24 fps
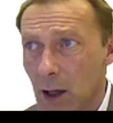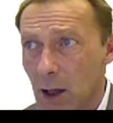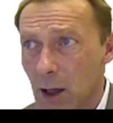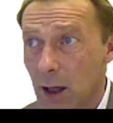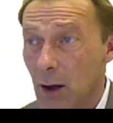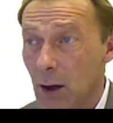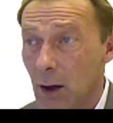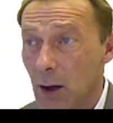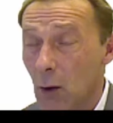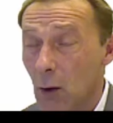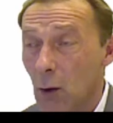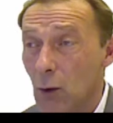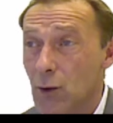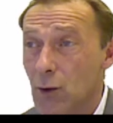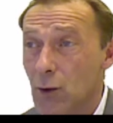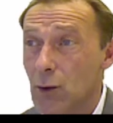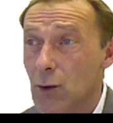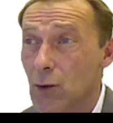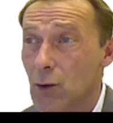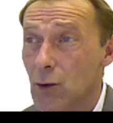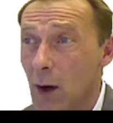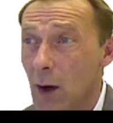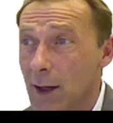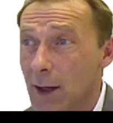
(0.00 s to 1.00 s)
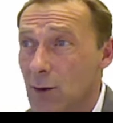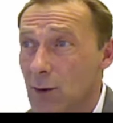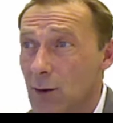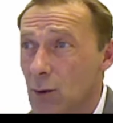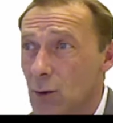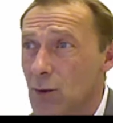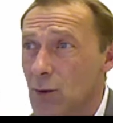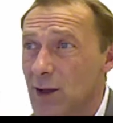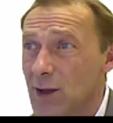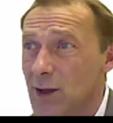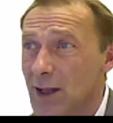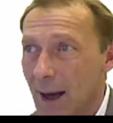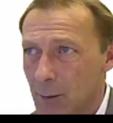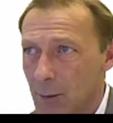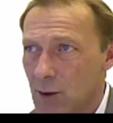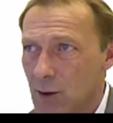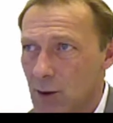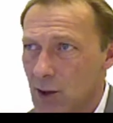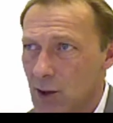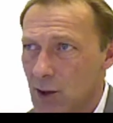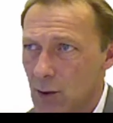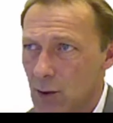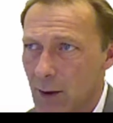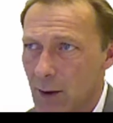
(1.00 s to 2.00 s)
but I also try to
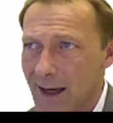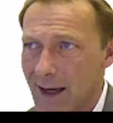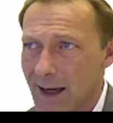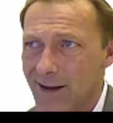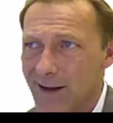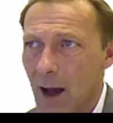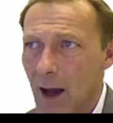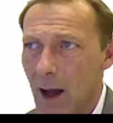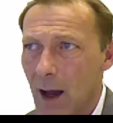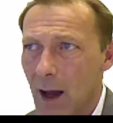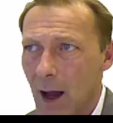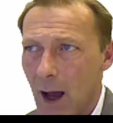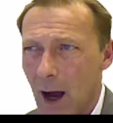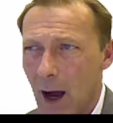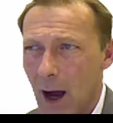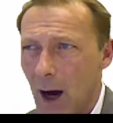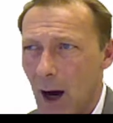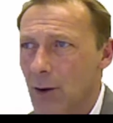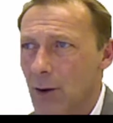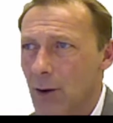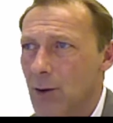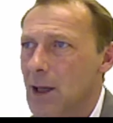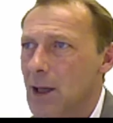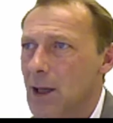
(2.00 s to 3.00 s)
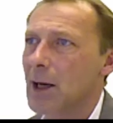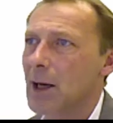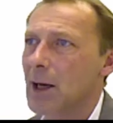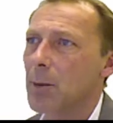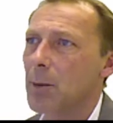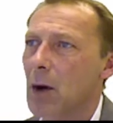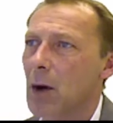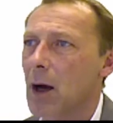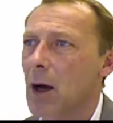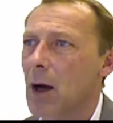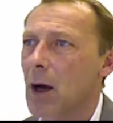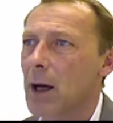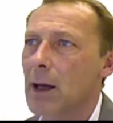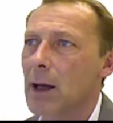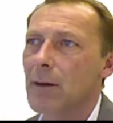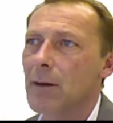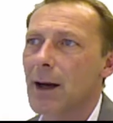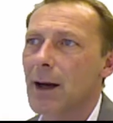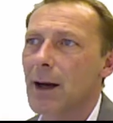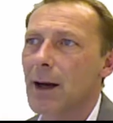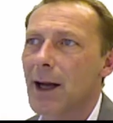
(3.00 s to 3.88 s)
demonstrate how you can apply it.